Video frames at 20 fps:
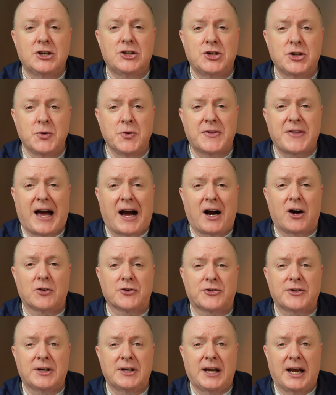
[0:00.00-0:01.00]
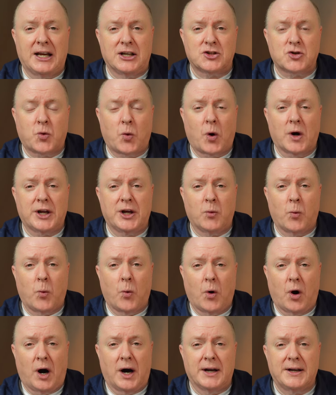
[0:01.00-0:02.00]

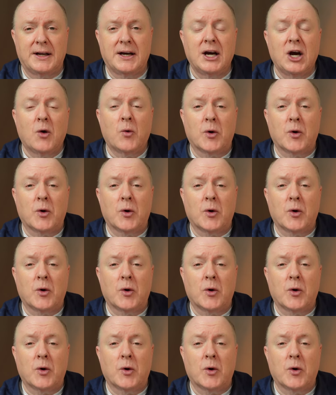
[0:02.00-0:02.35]
2021